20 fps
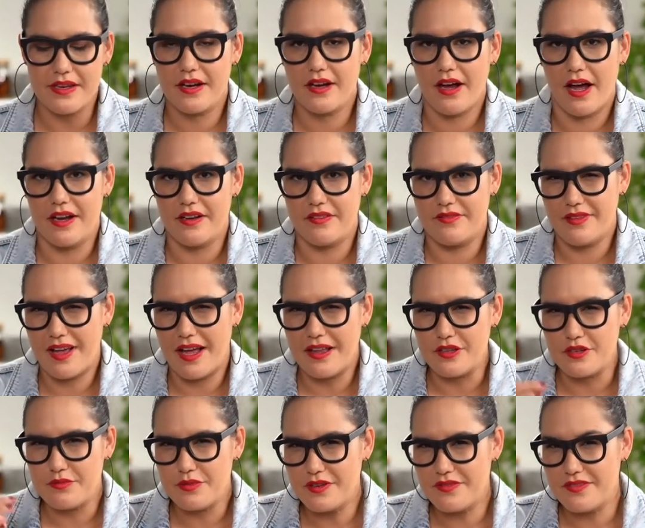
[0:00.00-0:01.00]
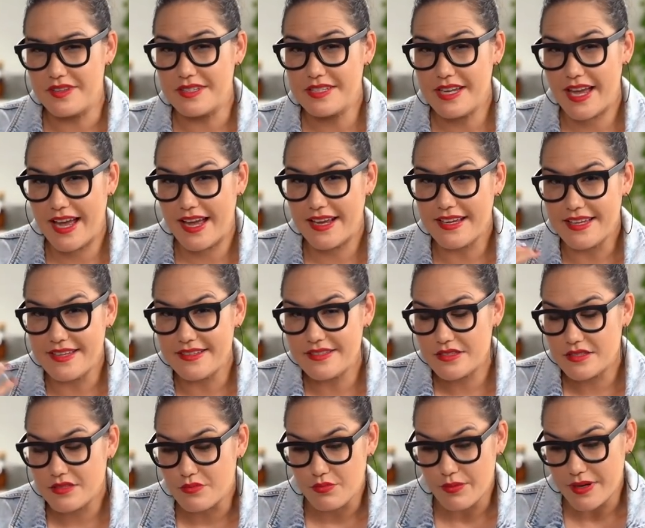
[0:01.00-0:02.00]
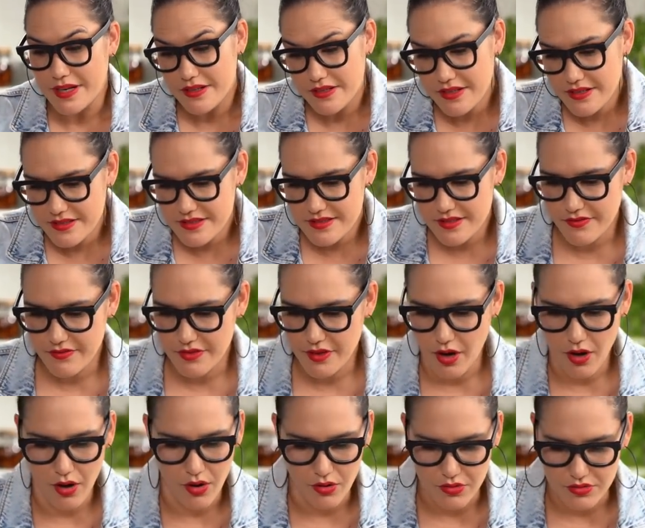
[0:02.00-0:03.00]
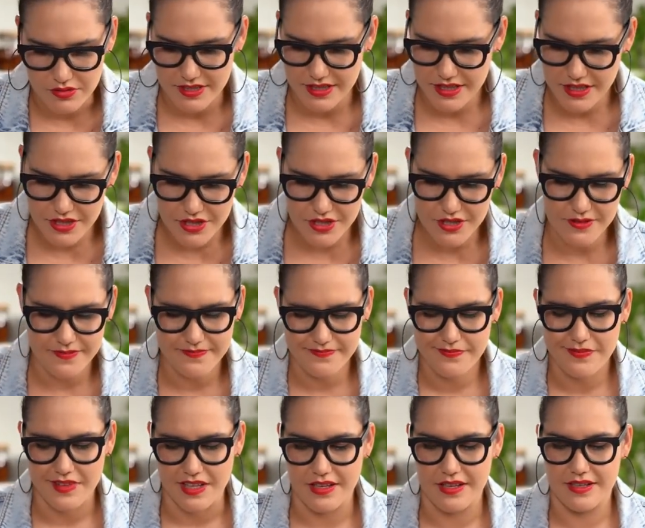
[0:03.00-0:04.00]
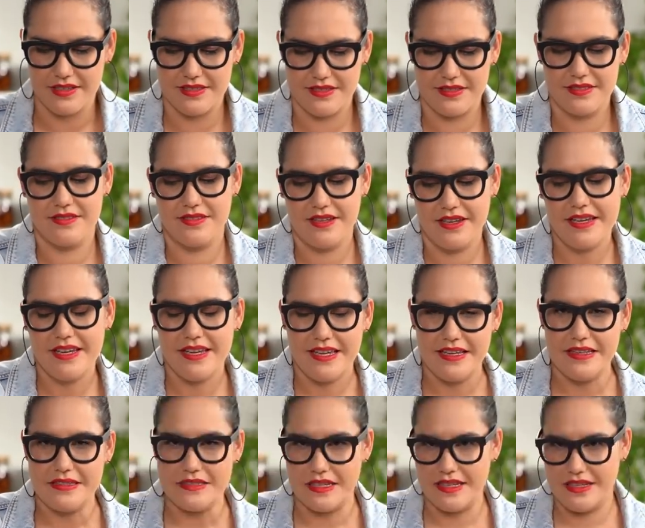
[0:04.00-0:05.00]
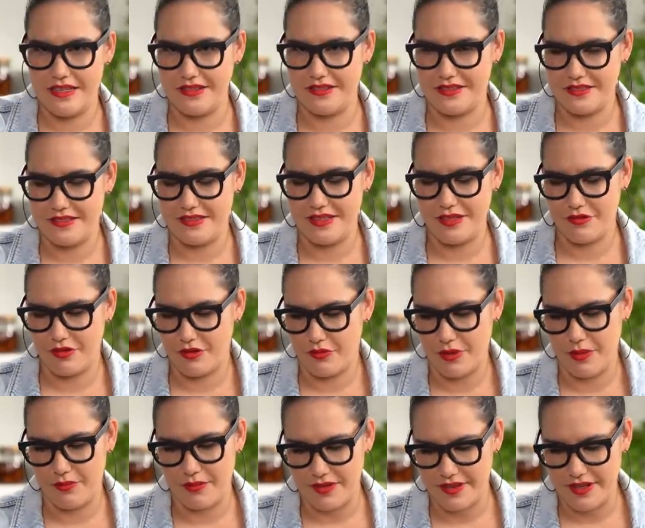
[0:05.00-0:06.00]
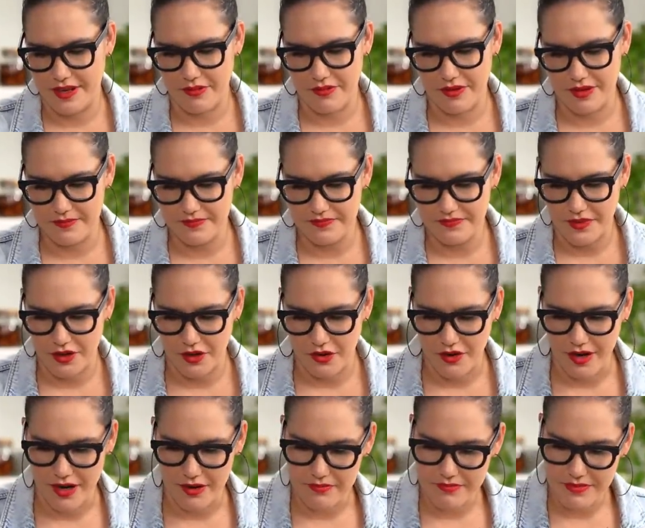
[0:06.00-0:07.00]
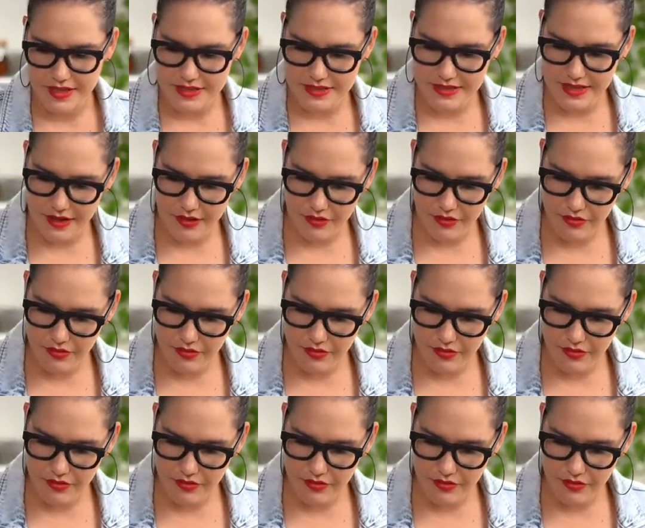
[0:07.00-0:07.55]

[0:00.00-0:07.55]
and kind of a little bit of the tangy sweetness of the whole dish. It's, it's a killer secret weapon, that one. All right, mix that